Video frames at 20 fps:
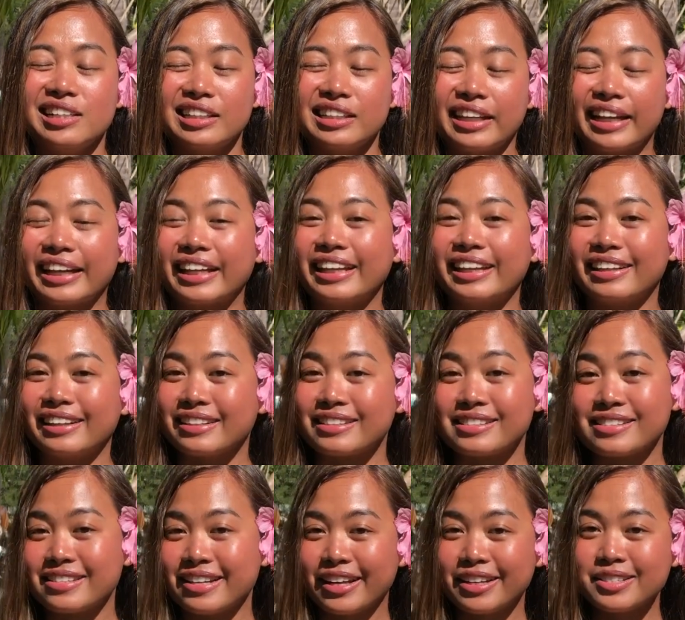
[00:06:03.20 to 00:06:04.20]
like eating
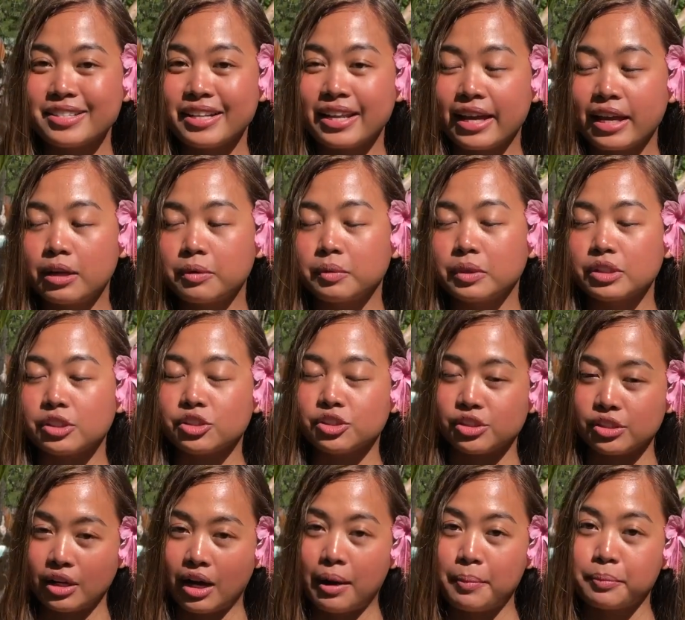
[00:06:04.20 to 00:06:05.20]
steak today,
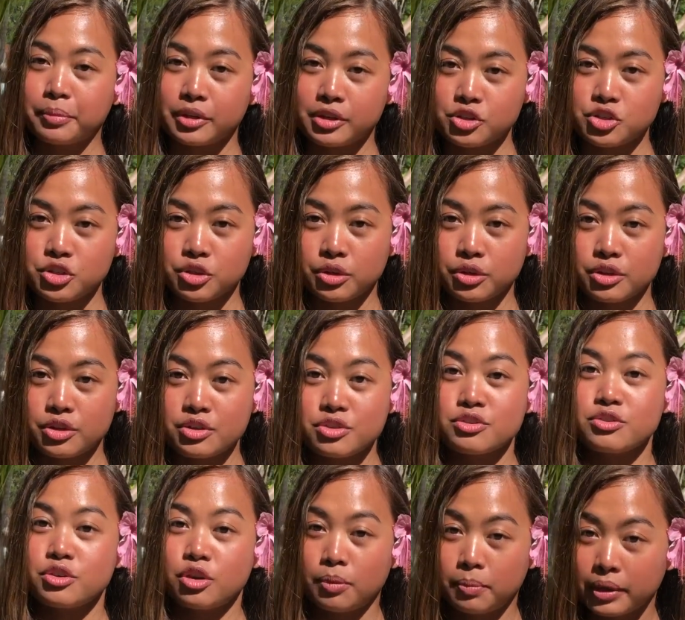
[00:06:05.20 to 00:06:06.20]
which I'm pretty sure
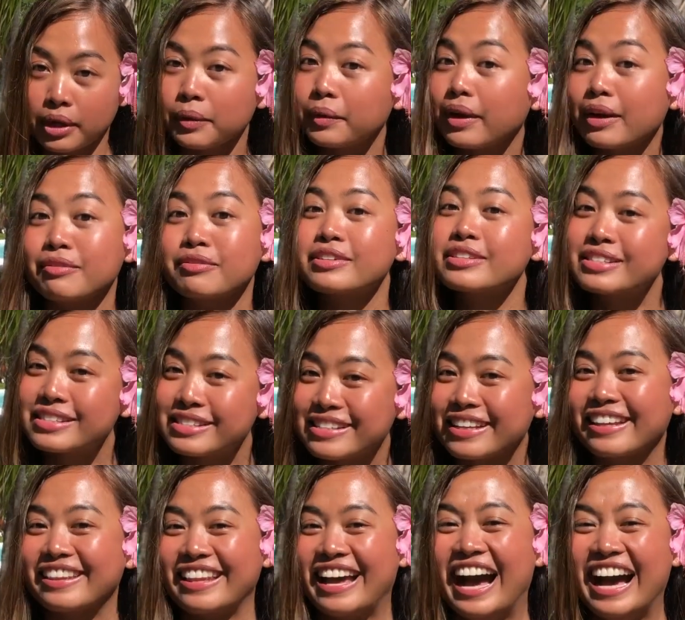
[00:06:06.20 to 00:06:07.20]
nobody would ever
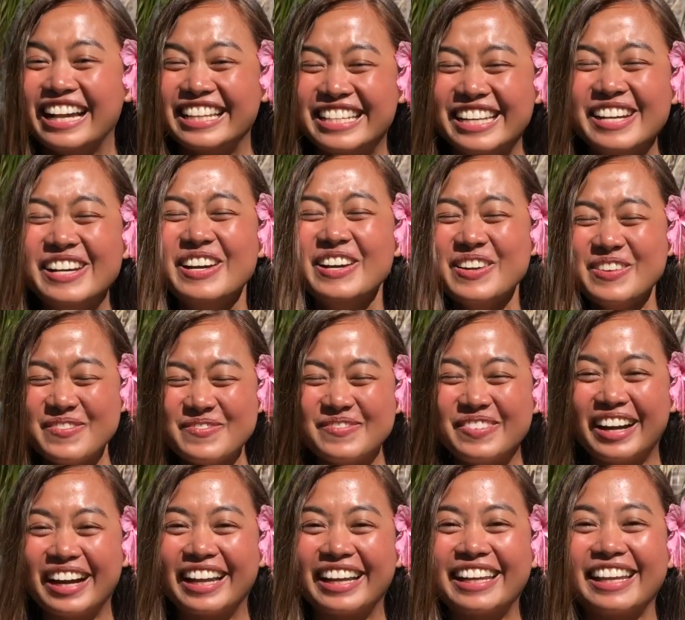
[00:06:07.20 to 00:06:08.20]
say that.
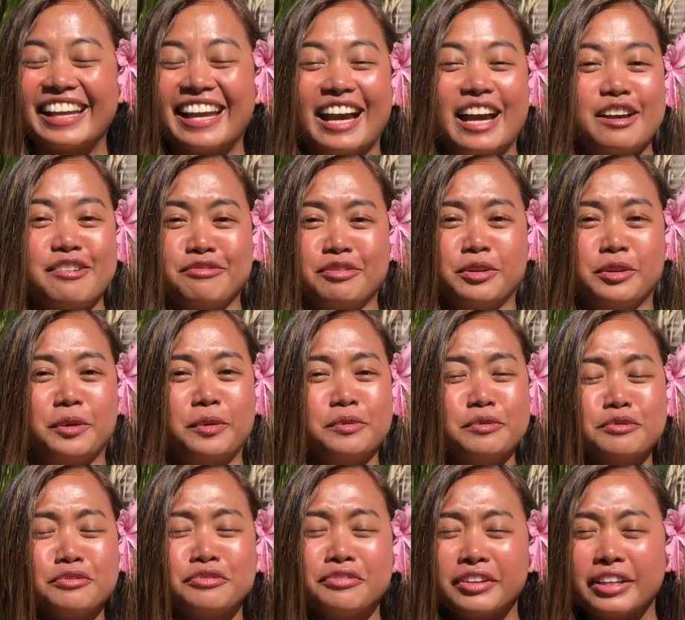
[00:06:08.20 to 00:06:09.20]
But yeah, if you
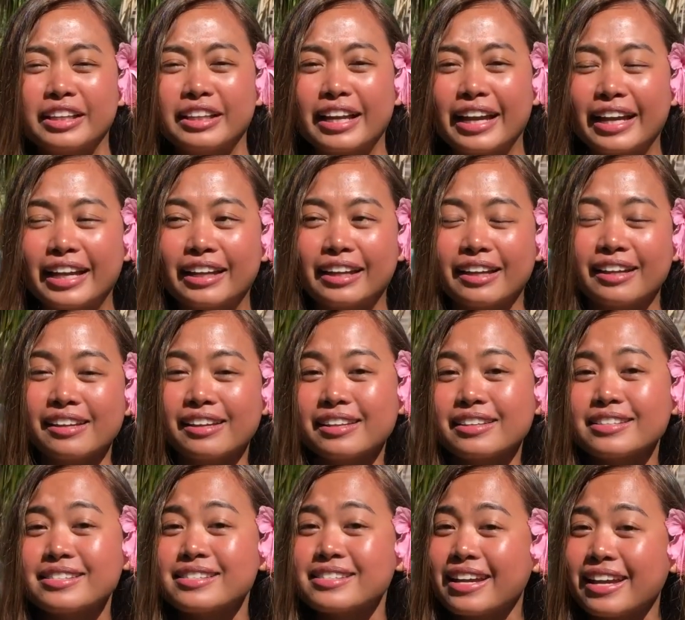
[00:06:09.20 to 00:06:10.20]
don't feel like
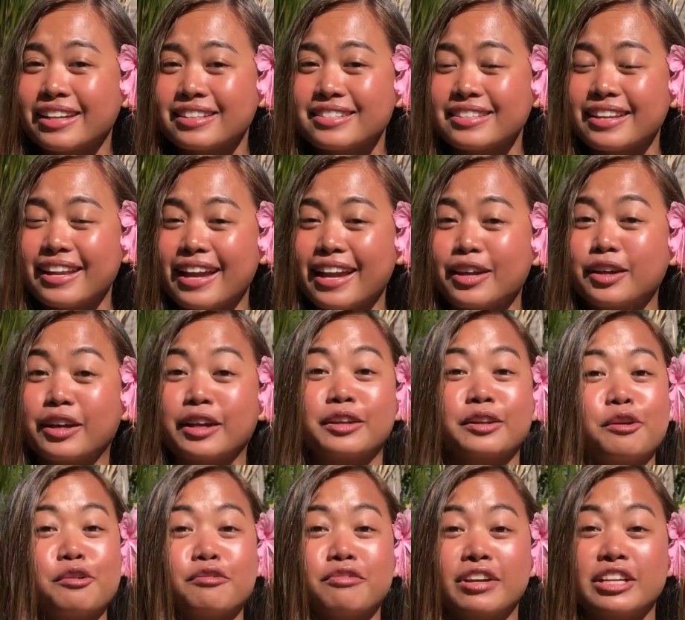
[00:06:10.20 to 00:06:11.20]
eating steak today, you can
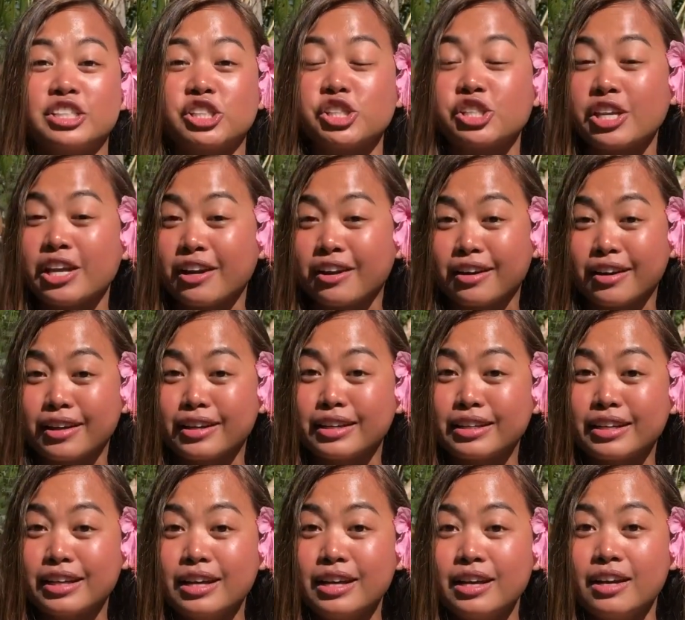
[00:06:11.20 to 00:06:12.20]
go
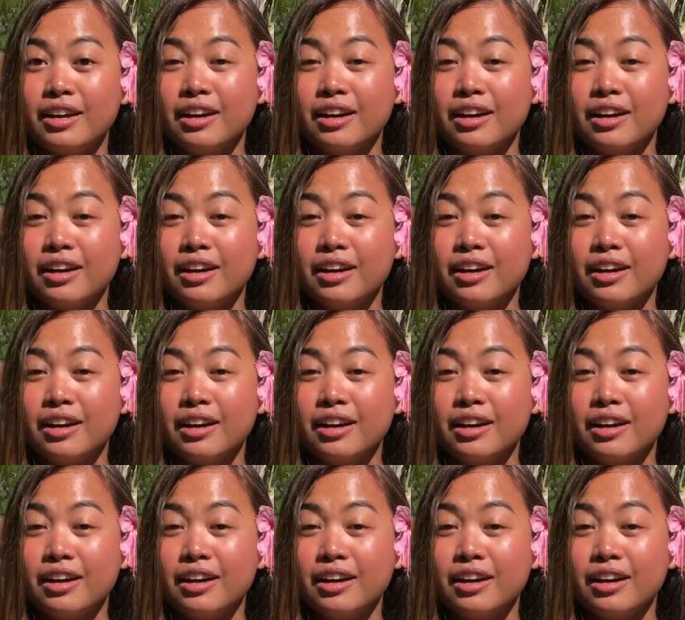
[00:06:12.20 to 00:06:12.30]
vegetarian